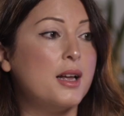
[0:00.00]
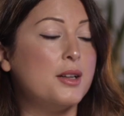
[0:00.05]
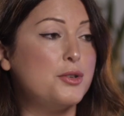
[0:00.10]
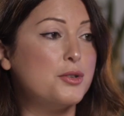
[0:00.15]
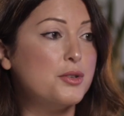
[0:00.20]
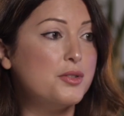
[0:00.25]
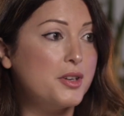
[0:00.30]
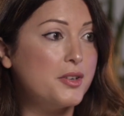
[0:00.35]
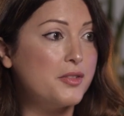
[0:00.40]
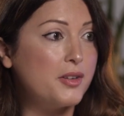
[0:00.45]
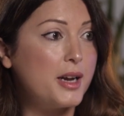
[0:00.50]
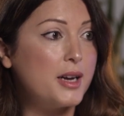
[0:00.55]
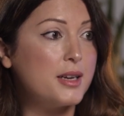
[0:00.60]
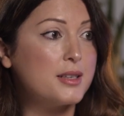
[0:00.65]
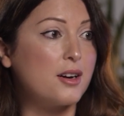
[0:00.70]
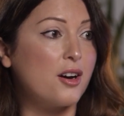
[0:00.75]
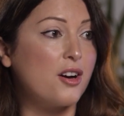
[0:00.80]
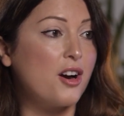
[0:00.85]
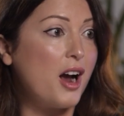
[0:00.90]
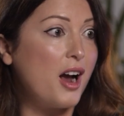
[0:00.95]
And UV
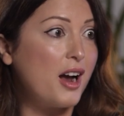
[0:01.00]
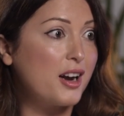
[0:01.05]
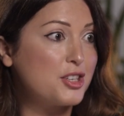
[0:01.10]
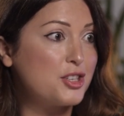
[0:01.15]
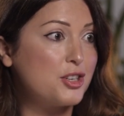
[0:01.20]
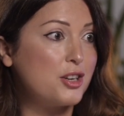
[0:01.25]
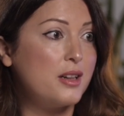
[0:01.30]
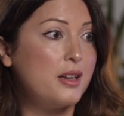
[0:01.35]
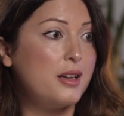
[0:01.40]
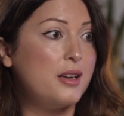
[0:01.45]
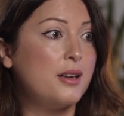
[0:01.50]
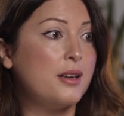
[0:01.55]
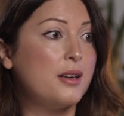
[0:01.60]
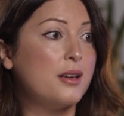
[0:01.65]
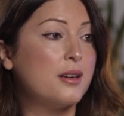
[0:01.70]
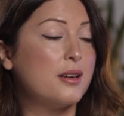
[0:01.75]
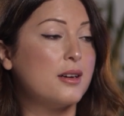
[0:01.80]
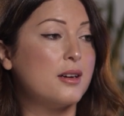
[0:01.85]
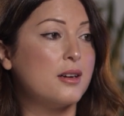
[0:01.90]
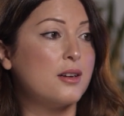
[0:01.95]
rays are
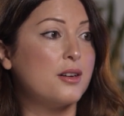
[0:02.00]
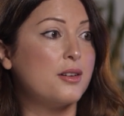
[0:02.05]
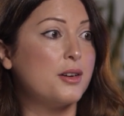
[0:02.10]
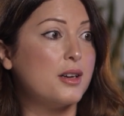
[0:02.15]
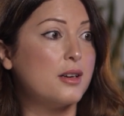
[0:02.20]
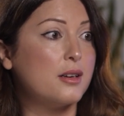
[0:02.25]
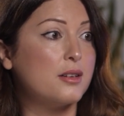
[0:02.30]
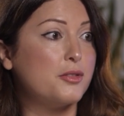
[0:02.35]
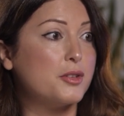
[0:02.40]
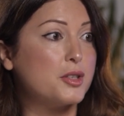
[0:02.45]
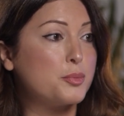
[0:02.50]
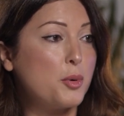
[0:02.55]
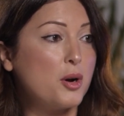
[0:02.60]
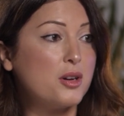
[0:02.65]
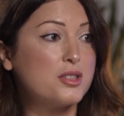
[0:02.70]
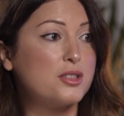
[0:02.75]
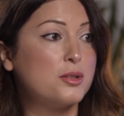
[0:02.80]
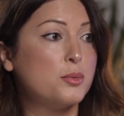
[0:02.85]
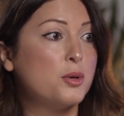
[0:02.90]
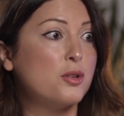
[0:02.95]
actually
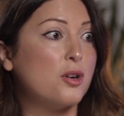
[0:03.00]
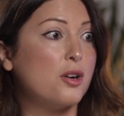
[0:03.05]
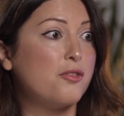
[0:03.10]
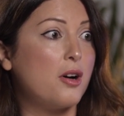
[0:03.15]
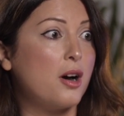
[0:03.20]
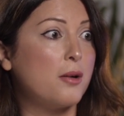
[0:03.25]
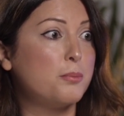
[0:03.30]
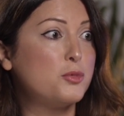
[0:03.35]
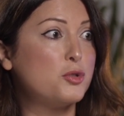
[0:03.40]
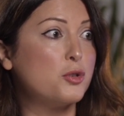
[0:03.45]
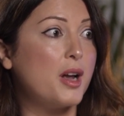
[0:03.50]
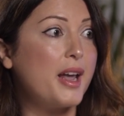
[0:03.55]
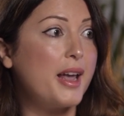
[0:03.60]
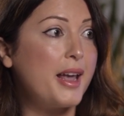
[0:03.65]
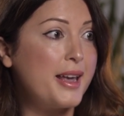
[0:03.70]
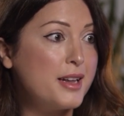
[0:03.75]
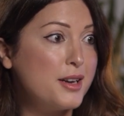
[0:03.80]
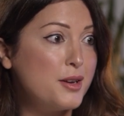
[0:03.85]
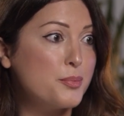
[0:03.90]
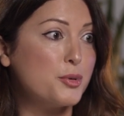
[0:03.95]
responsible of up to
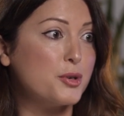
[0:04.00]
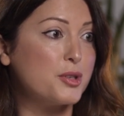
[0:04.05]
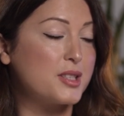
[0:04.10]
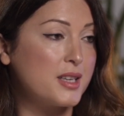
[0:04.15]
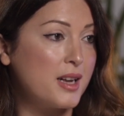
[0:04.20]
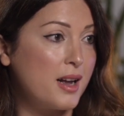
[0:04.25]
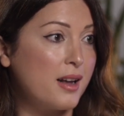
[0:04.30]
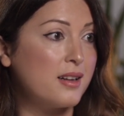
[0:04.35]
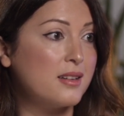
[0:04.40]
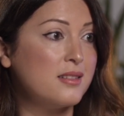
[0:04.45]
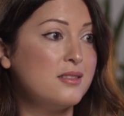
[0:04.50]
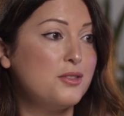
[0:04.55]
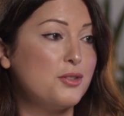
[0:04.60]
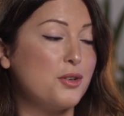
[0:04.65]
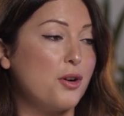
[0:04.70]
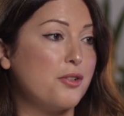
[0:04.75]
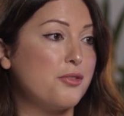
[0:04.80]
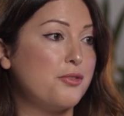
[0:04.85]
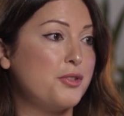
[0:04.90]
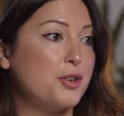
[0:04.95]

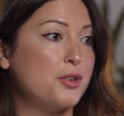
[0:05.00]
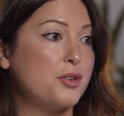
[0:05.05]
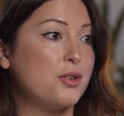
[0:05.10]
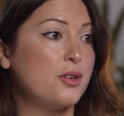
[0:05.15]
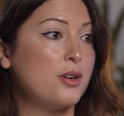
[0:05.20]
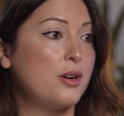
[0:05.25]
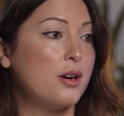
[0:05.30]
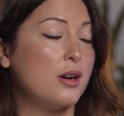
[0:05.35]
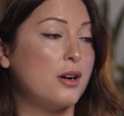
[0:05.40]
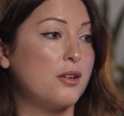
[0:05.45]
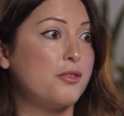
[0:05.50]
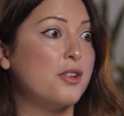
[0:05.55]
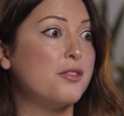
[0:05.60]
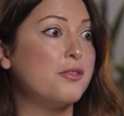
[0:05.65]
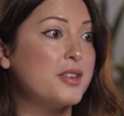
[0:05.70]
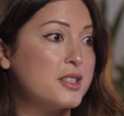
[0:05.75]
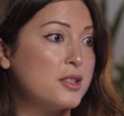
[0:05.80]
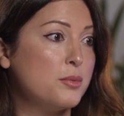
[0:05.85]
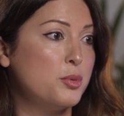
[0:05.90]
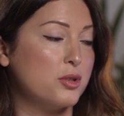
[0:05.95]
80% of
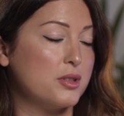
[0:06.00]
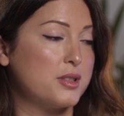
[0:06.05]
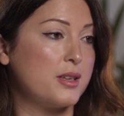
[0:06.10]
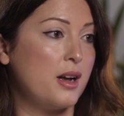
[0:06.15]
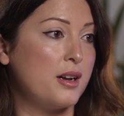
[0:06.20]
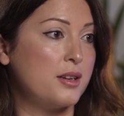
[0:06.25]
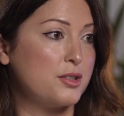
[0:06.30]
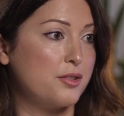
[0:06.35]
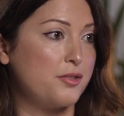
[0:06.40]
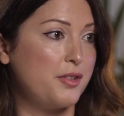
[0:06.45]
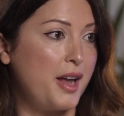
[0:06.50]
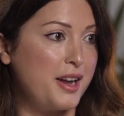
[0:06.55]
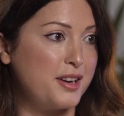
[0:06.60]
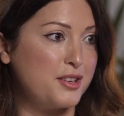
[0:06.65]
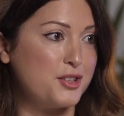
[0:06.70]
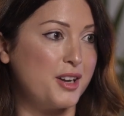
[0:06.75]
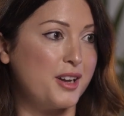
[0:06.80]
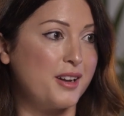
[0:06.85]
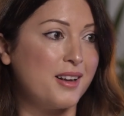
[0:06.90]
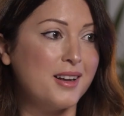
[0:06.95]
the visible signs of
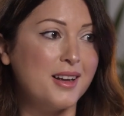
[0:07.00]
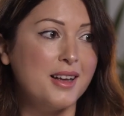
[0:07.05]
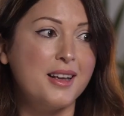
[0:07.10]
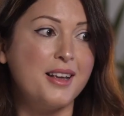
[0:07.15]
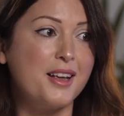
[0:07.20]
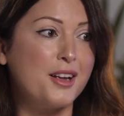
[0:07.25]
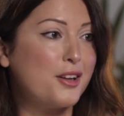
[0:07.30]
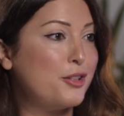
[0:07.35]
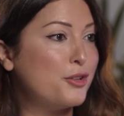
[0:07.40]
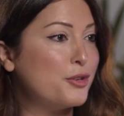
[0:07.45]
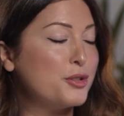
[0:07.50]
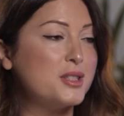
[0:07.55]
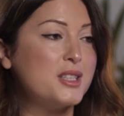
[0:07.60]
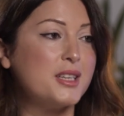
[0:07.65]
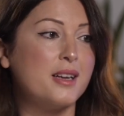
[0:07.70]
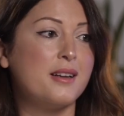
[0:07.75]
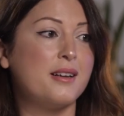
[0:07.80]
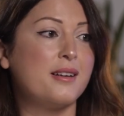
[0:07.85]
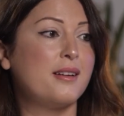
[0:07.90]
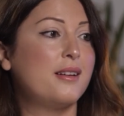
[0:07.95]
aging,
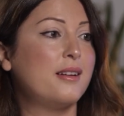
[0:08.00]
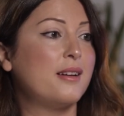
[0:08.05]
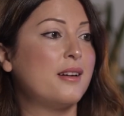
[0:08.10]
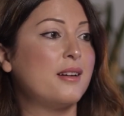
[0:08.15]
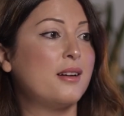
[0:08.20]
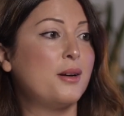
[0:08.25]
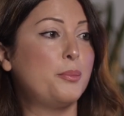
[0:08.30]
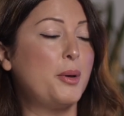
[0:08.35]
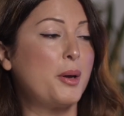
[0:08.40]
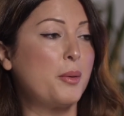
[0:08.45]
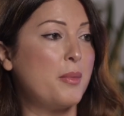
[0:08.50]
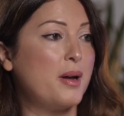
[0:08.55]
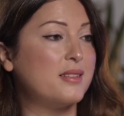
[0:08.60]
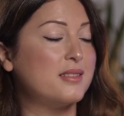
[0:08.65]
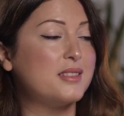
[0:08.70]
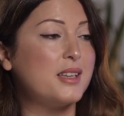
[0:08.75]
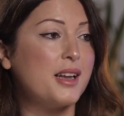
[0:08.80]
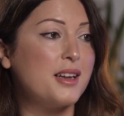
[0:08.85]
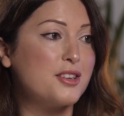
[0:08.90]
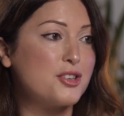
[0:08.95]
including
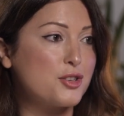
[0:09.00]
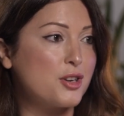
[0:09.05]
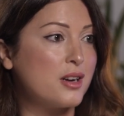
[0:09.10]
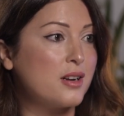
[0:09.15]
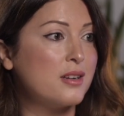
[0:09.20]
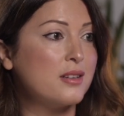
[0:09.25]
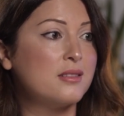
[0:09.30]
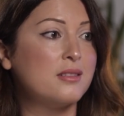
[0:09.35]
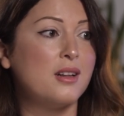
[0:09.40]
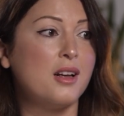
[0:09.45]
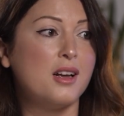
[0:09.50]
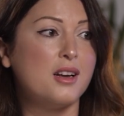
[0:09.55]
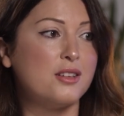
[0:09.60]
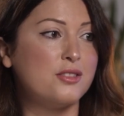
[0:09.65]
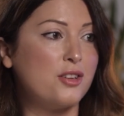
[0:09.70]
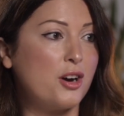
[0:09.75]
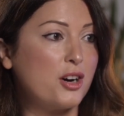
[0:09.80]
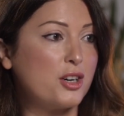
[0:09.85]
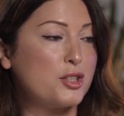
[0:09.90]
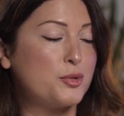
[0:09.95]
pigmentation,
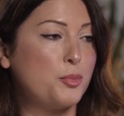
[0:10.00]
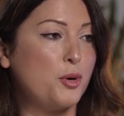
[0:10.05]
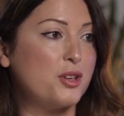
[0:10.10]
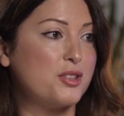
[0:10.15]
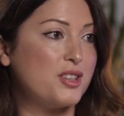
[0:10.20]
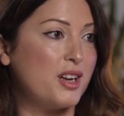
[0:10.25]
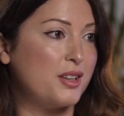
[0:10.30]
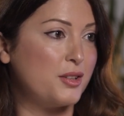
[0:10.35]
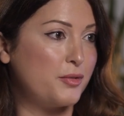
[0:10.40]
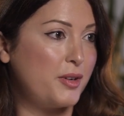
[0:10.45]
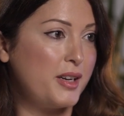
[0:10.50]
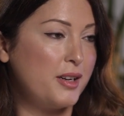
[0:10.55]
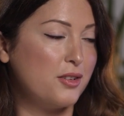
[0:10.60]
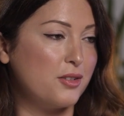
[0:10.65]
dark spots, and